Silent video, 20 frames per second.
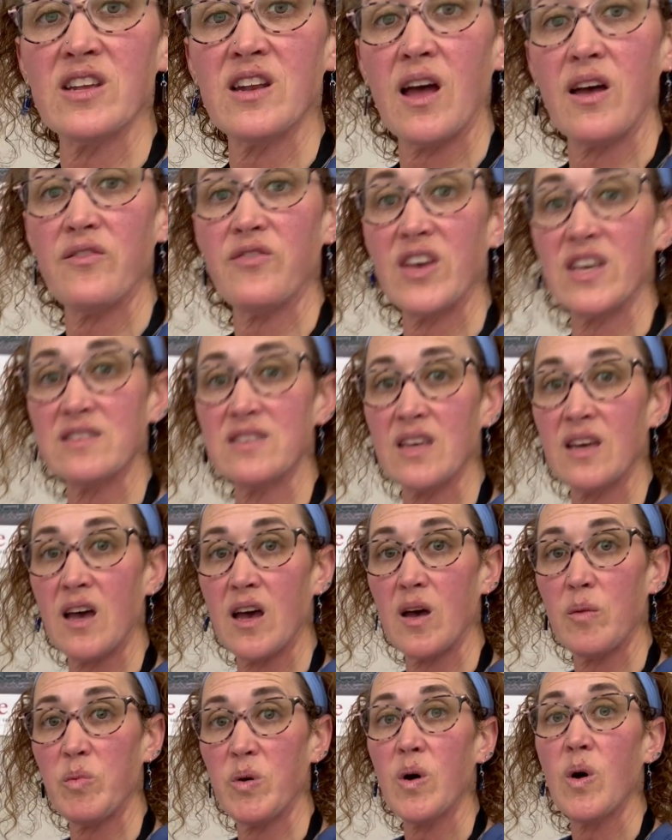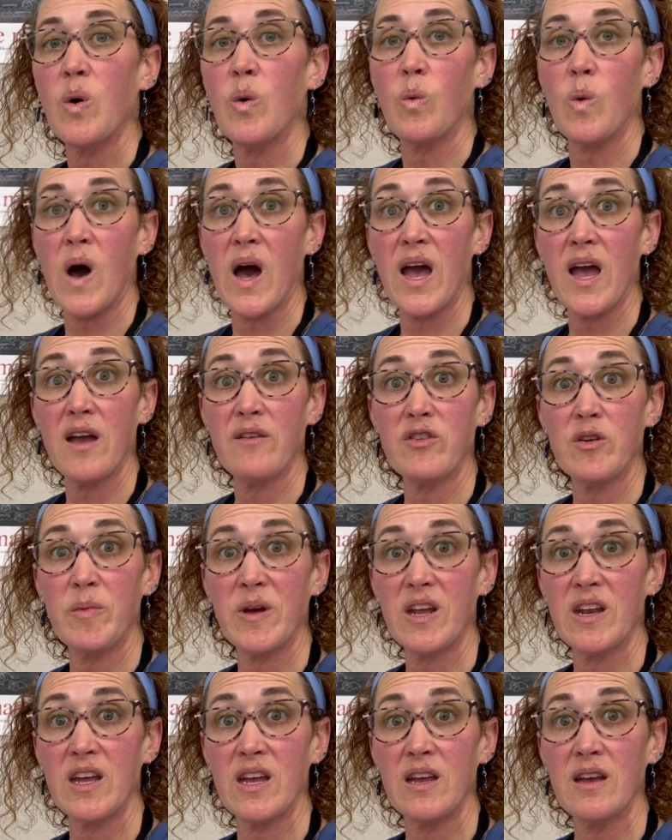not facing up. Why,
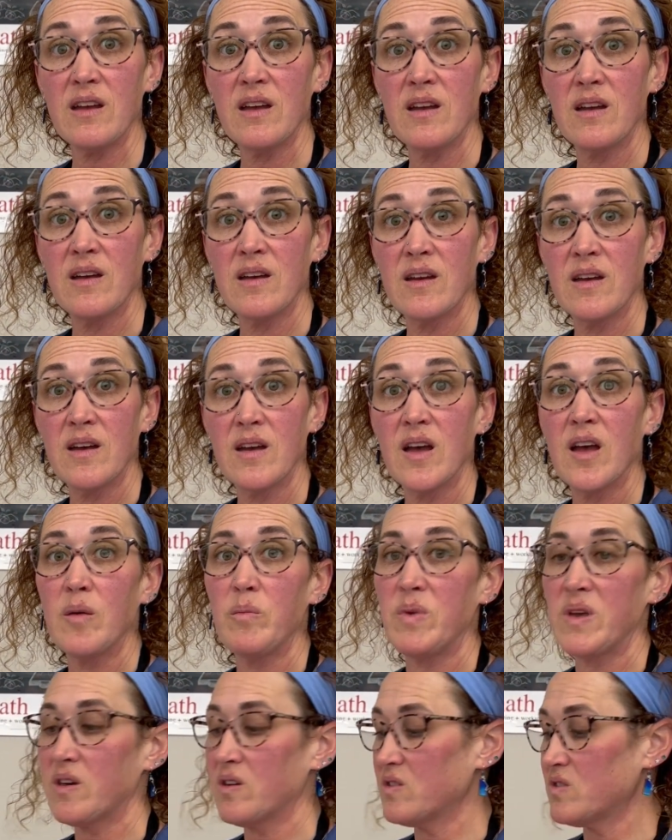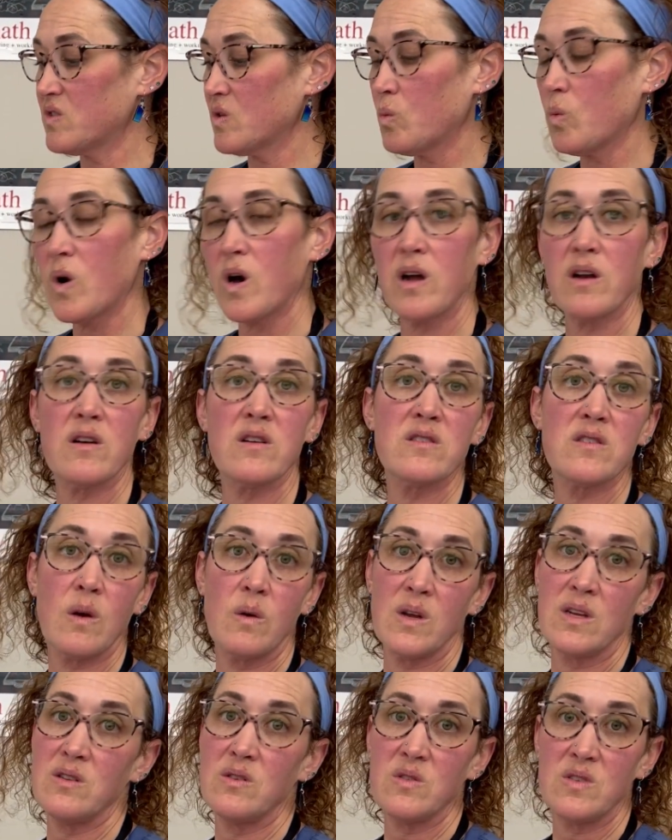everybody? Because the water is
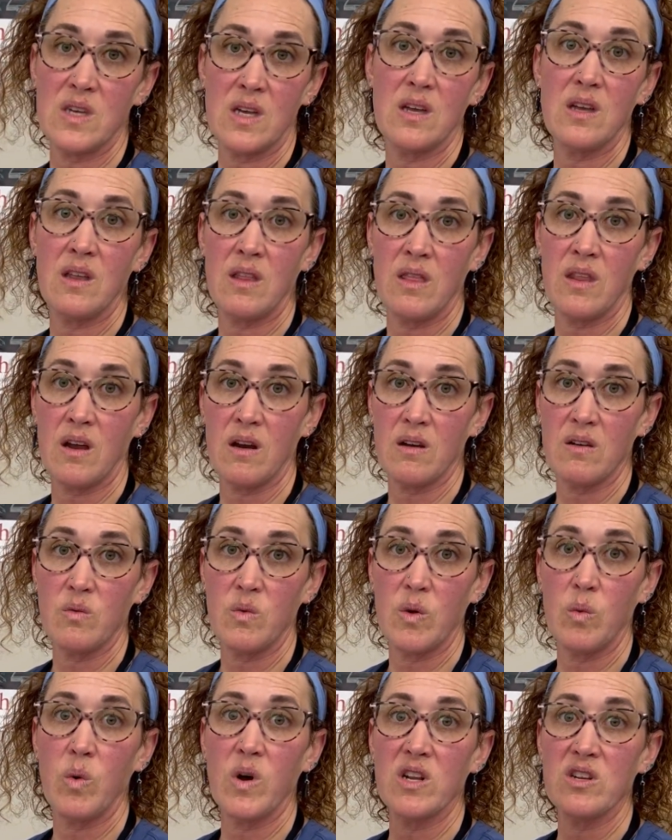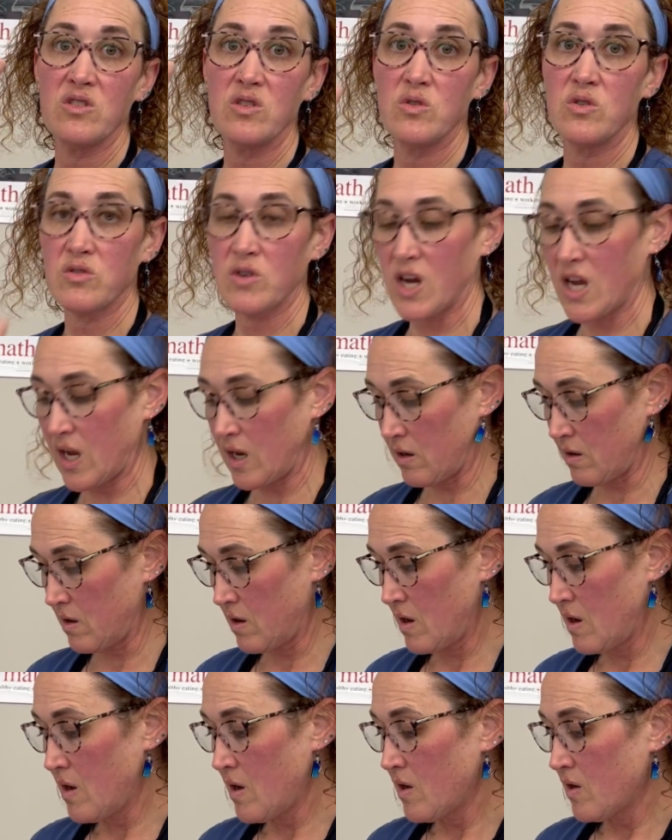going to sit in there. We want it to drain.
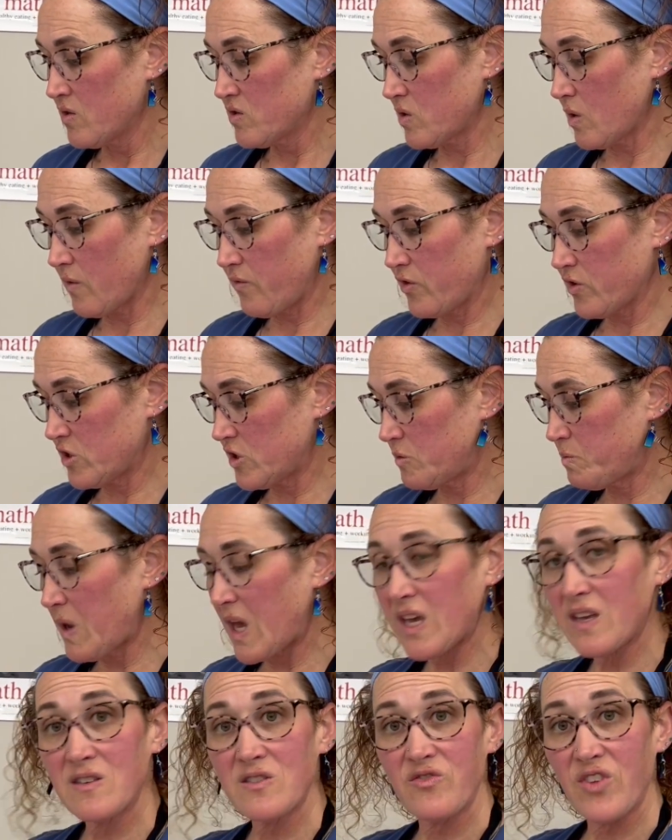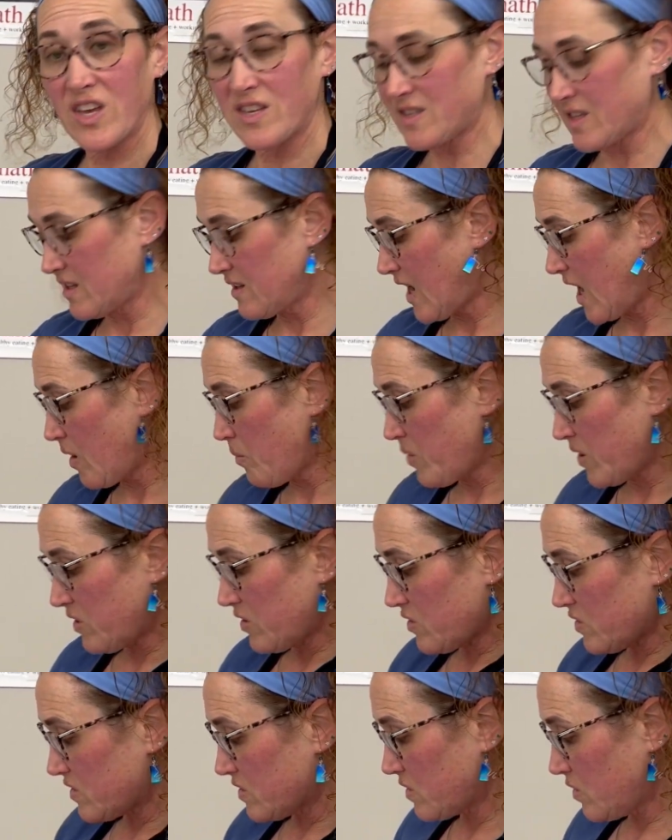So if there's space, facing down, but
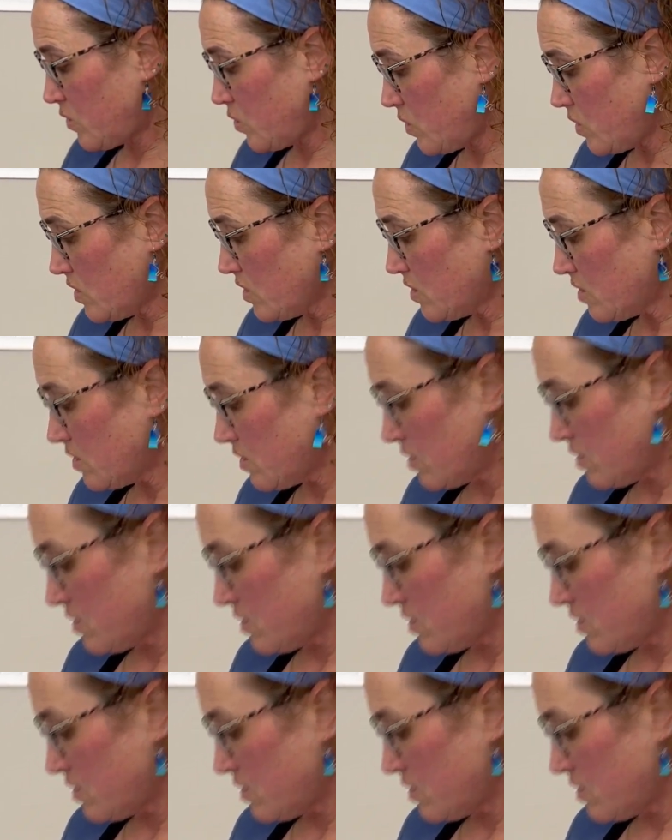there's cool little